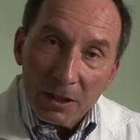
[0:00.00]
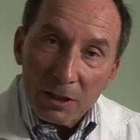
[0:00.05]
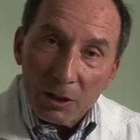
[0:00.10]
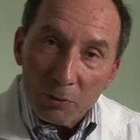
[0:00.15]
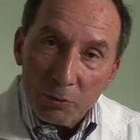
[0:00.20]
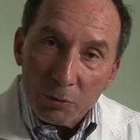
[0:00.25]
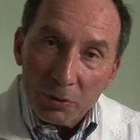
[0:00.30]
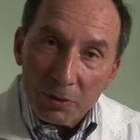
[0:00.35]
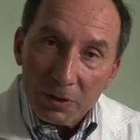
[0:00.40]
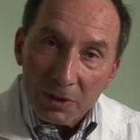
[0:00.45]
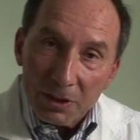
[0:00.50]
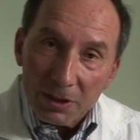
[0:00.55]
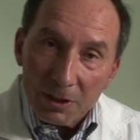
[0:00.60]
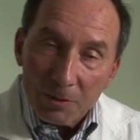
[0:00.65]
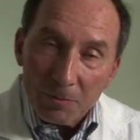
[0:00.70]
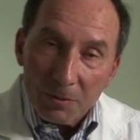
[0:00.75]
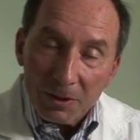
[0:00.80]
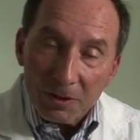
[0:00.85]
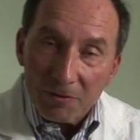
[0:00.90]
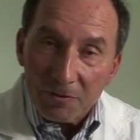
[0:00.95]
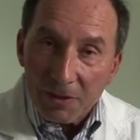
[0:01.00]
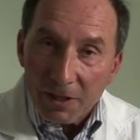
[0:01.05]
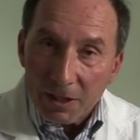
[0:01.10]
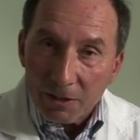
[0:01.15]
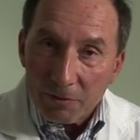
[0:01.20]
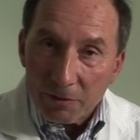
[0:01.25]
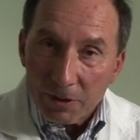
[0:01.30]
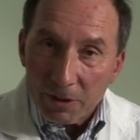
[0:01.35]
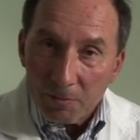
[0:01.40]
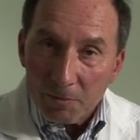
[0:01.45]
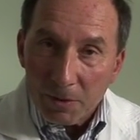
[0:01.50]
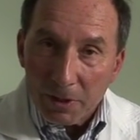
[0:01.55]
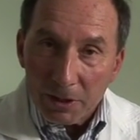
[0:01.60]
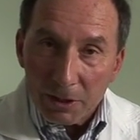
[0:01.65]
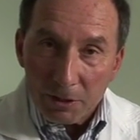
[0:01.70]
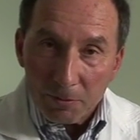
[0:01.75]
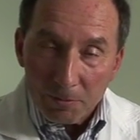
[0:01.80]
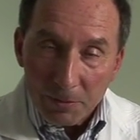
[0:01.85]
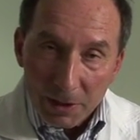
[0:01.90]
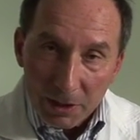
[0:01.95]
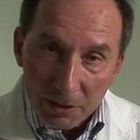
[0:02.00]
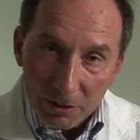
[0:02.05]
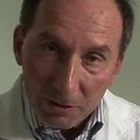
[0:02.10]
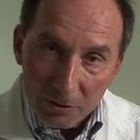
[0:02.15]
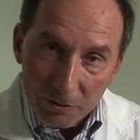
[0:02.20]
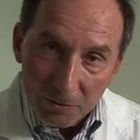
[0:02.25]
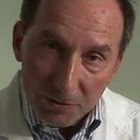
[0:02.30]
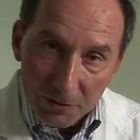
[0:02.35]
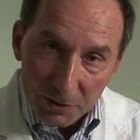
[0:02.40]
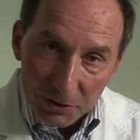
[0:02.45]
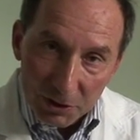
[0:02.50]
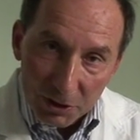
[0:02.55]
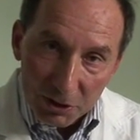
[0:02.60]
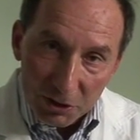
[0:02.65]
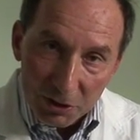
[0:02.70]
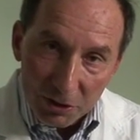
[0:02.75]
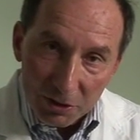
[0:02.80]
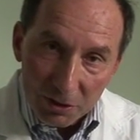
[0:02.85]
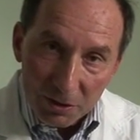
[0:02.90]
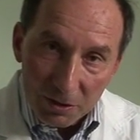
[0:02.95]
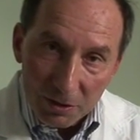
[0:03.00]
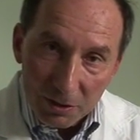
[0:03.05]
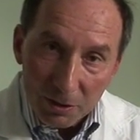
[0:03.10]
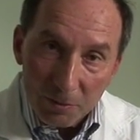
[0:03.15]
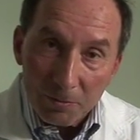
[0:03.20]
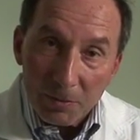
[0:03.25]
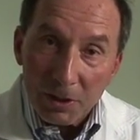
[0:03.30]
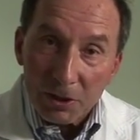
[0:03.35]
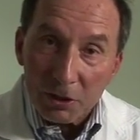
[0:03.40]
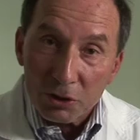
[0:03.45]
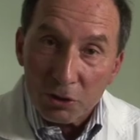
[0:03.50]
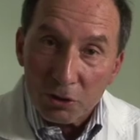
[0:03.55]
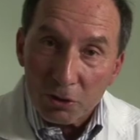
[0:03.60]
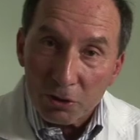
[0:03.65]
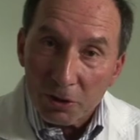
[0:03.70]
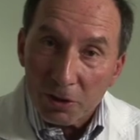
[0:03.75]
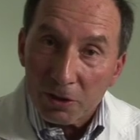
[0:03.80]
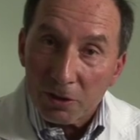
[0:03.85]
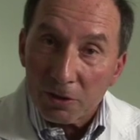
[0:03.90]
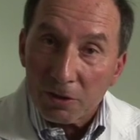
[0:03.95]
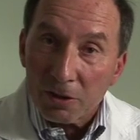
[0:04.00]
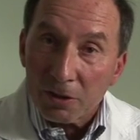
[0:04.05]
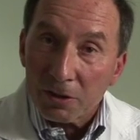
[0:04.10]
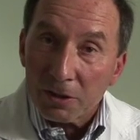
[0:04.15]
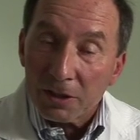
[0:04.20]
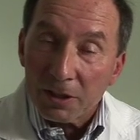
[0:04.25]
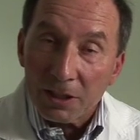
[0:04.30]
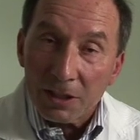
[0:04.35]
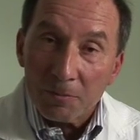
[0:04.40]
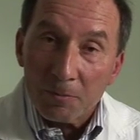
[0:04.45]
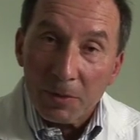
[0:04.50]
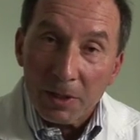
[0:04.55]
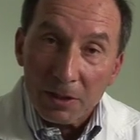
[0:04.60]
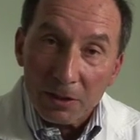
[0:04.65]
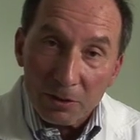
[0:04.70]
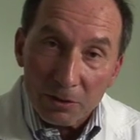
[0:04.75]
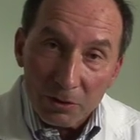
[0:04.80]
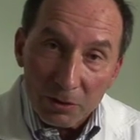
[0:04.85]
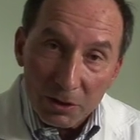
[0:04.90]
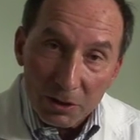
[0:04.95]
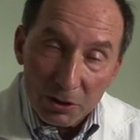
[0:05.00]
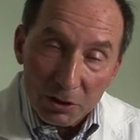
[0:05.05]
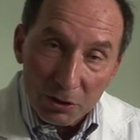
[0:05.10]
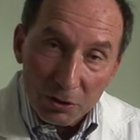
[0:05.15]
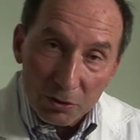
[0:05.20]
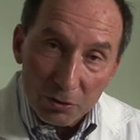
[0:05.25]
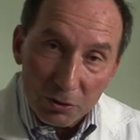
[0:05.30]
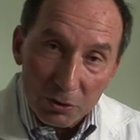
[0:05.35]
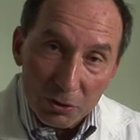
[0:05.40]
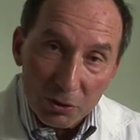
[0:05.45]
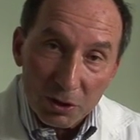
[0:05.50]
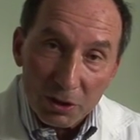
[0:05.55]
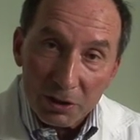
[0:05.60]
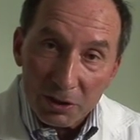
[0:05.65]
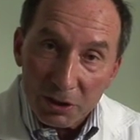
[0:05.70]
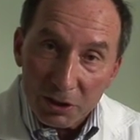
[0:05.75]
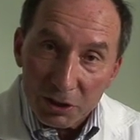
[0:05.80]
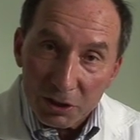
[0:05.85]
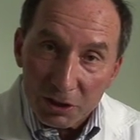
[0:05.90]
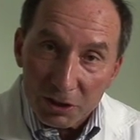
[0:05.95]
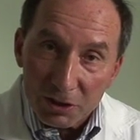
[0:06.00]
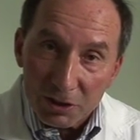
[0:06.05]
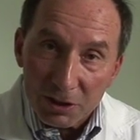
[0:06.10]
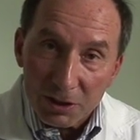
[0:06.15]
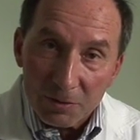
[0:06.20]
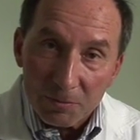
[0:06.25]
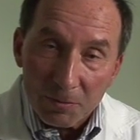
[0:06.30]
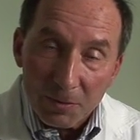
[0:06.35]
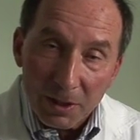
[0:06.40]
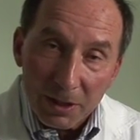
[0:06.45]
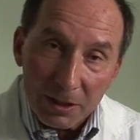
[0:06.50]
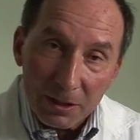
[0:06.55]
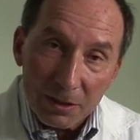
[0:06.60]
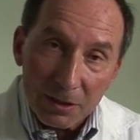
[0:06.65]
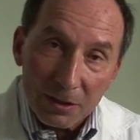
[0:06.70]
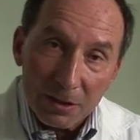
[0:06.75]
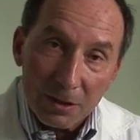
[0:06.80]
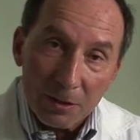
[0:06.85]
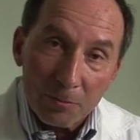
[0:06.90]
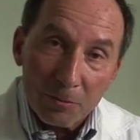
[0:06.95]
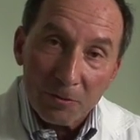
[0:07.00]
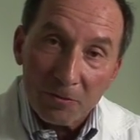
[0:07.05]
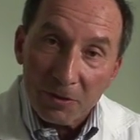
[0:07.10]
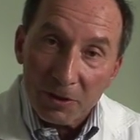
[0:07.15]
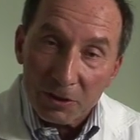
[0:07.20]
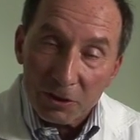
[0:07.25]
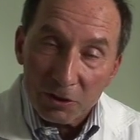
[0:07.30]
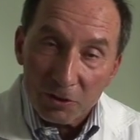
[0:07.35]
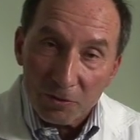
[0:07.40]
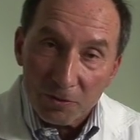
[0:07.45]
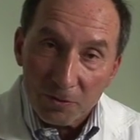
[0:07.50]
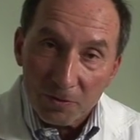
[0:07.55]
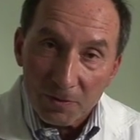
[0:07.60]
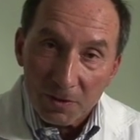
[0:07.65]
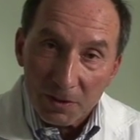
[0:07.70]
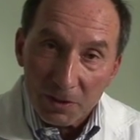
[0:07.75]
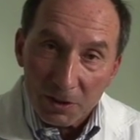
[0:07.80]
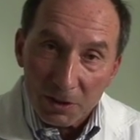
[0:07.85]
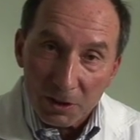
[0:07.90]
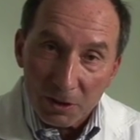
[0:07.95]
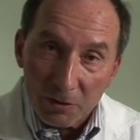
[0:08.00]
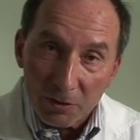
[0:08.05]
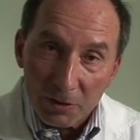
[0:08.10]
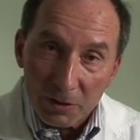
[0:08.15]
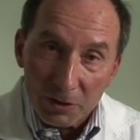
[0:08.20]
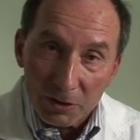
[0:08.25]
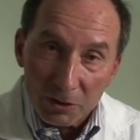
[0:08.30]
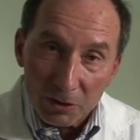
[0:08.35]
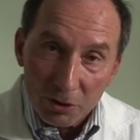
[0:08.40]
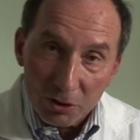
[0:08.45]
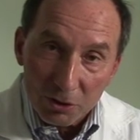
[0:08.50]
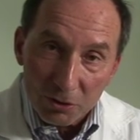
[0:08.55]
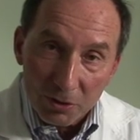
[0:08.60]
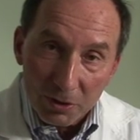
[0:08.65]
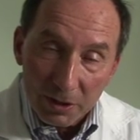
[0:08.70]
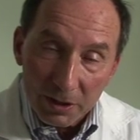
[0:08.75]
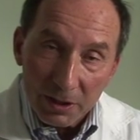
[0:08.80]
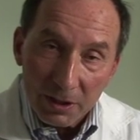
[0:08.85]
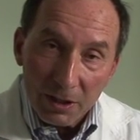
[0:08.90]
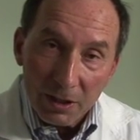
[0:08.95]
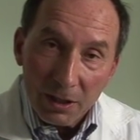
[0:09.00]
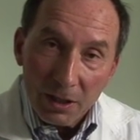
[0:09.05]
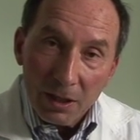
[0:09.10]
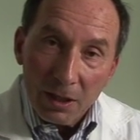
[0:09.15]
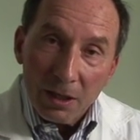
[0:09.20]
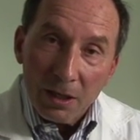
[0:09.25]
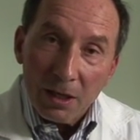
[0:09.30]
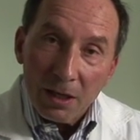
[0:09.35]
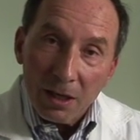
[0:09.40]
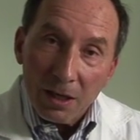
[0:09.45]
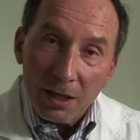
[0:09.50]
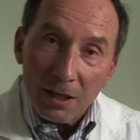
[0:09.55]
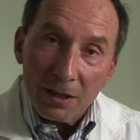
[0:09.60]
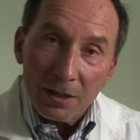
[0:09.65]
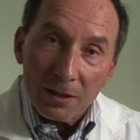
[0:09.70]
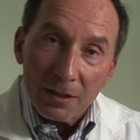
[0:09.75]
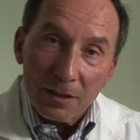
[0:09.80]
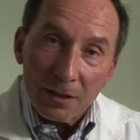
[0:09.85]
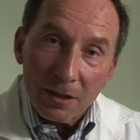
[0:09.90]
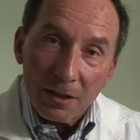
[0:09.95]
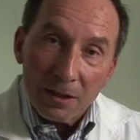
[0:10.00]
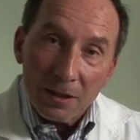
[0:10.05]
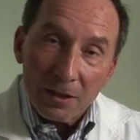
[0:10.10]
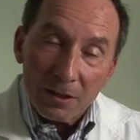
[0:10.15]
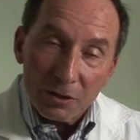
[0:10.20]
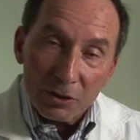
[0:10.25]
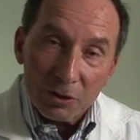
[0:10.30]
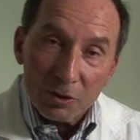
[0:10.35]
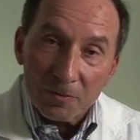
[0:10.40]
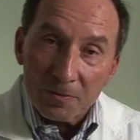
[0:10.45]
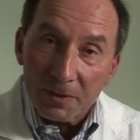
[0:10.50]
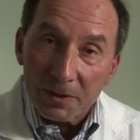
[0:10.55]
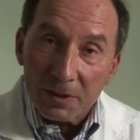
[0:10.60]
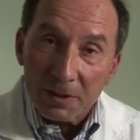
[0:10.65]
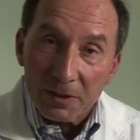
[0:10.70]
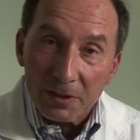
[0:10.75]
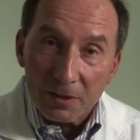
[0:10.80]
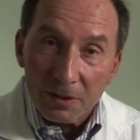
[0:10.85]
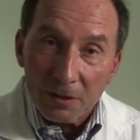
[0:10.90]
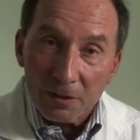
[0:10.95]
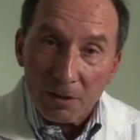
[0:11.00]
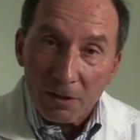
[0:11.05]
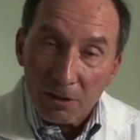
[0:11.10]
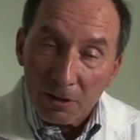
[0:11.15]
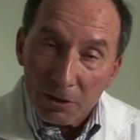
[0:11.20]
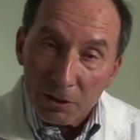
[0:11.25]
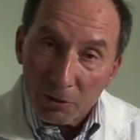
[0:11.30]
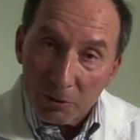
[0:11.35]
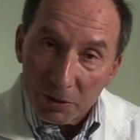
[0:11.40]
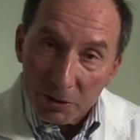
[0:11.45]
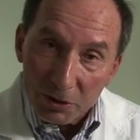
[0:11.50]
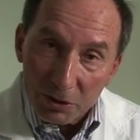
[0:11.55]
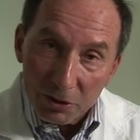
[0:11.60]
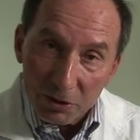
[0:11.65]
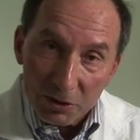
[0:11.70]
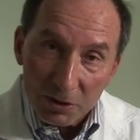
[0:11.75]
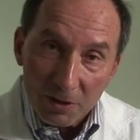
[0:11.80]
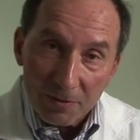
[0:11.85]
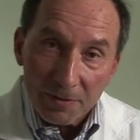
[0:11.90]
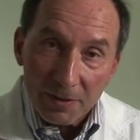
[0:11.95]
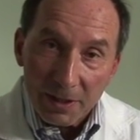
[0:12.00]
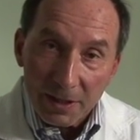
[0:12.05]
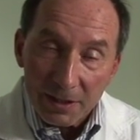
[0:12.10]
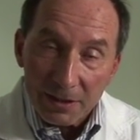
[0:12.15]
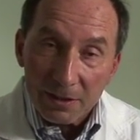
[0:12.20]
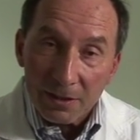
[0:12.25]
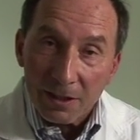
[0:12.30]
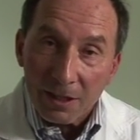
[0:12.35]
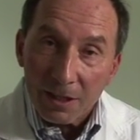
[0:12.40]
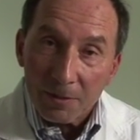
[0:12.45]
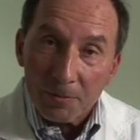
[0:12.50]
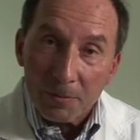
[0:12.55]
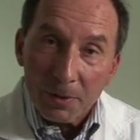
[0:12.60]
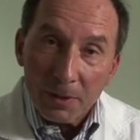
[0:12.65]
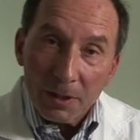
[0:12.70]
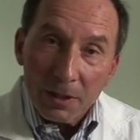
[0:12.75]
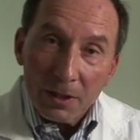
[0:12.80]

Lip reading: you will need to be evaluated by your medical physician to make sure that there aren't any medical issues or conditions that might prevent you from undergoing the surgery. Assuming that there are no issues of that type,